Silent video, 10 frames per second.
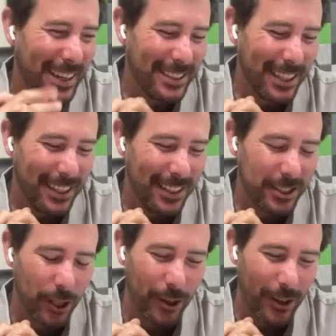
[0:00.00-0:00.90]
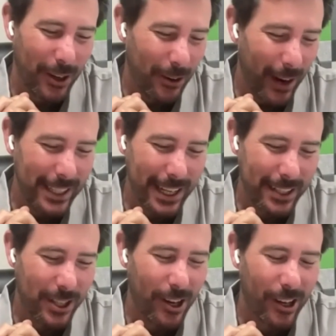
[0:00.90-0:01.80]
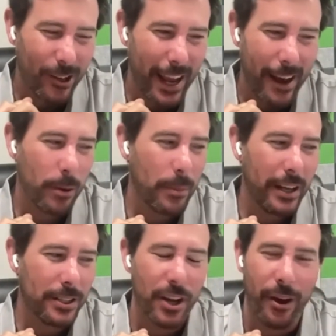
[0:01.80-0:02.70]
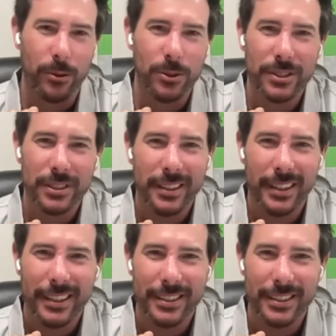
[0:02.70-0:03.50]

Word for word: And I it's a that. it's a great TED Talk called How to Make Toast. And